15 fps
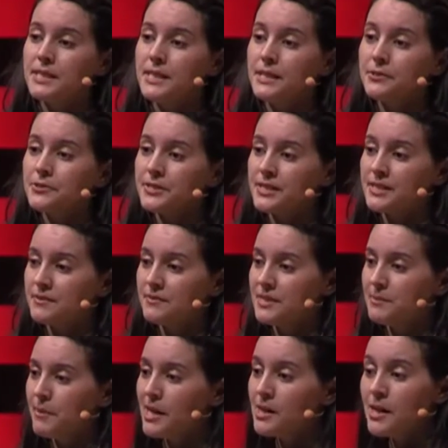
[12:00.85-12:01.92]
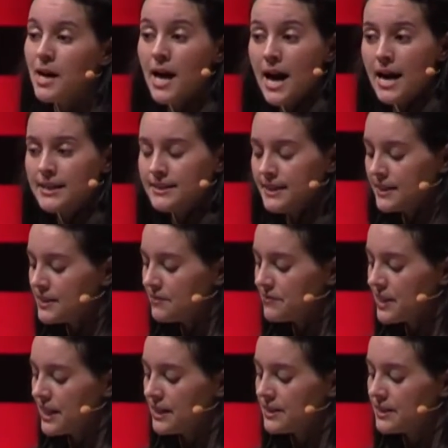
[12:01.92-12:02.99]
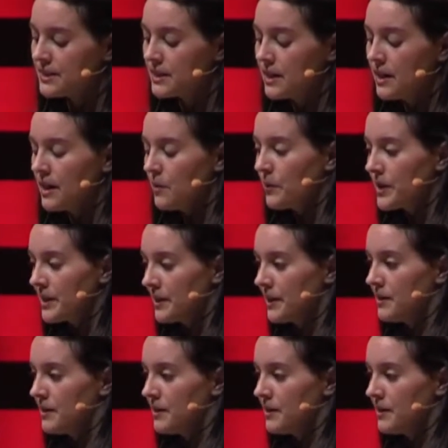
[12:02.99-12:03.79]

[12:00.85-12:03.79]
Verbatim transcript: a keener sense of smell and sense of taste when it